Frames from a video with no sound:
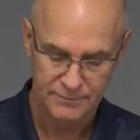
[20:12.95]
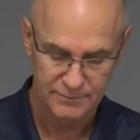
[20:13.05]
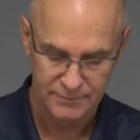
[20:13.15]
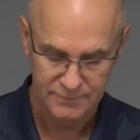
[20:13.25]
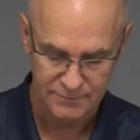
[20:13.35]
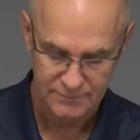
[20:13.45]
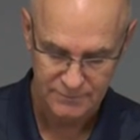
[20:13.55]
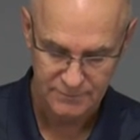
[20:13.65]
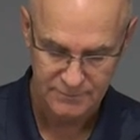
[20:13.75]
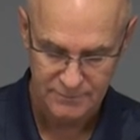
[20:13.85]

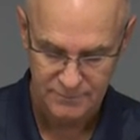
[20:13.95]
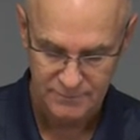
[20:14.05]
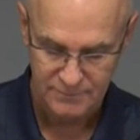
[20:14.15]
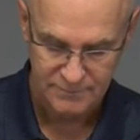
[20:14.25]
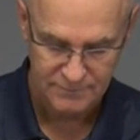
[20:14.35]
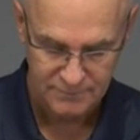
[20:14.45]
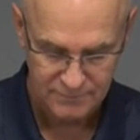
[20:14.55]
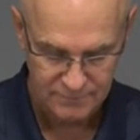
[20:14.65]
(silence)